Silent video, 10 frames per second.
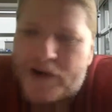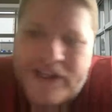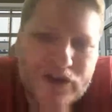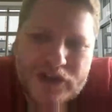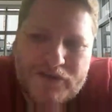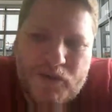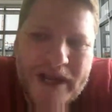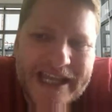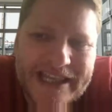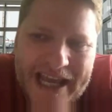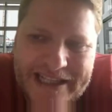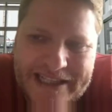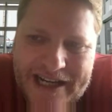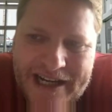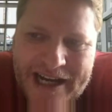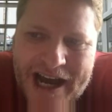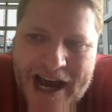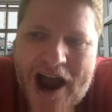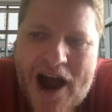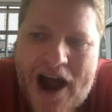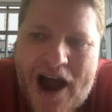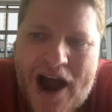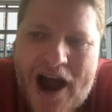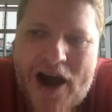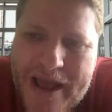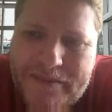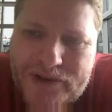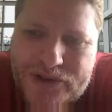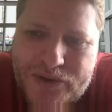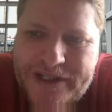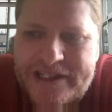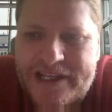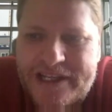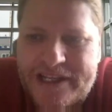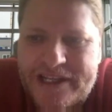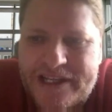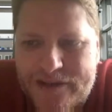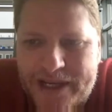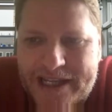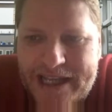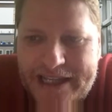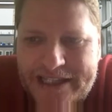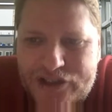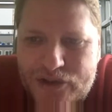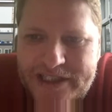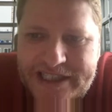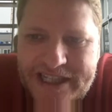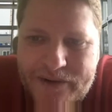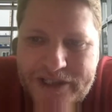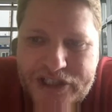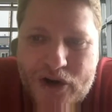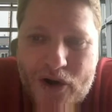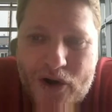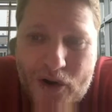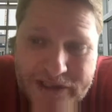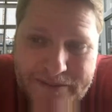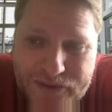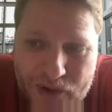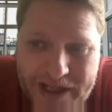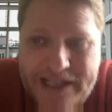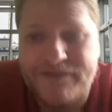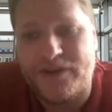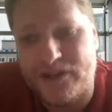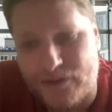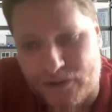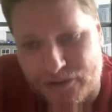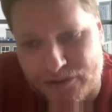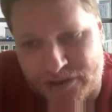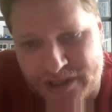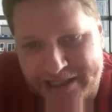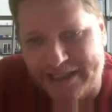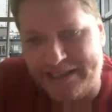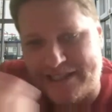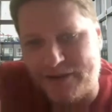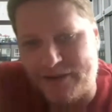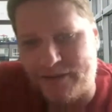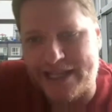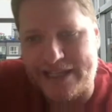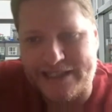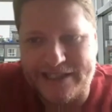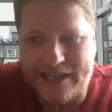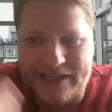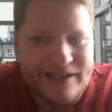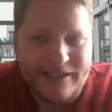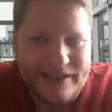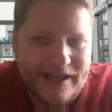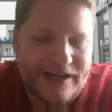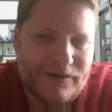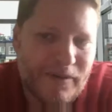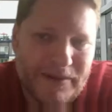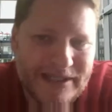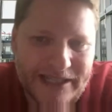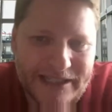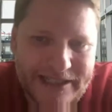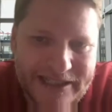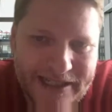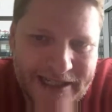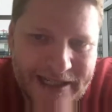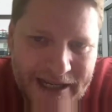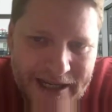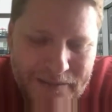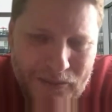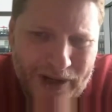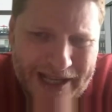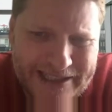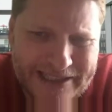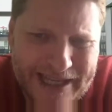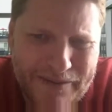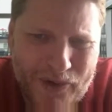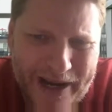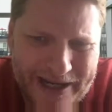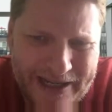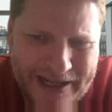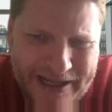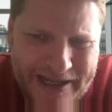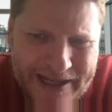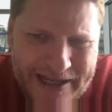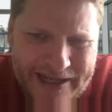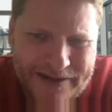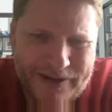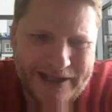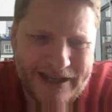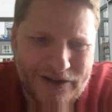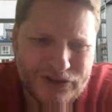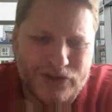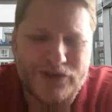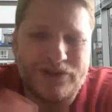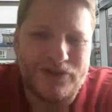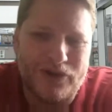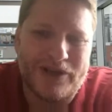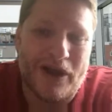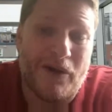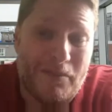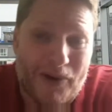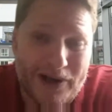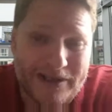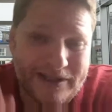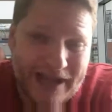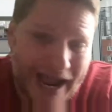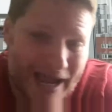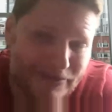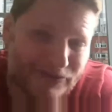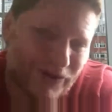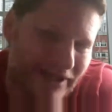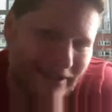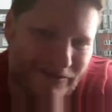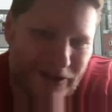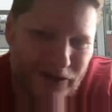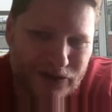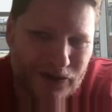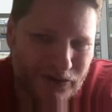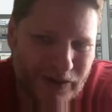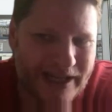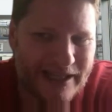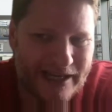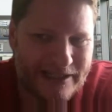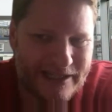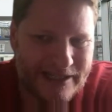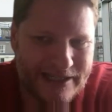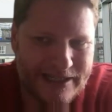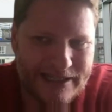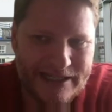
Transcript: So for the use of weak data, how were you able to interrogate weak data to distinguish concepts from individuals? Since in weak data, they are represented in the more or less the same way, right? How do you tell apart types from individuals on weak data?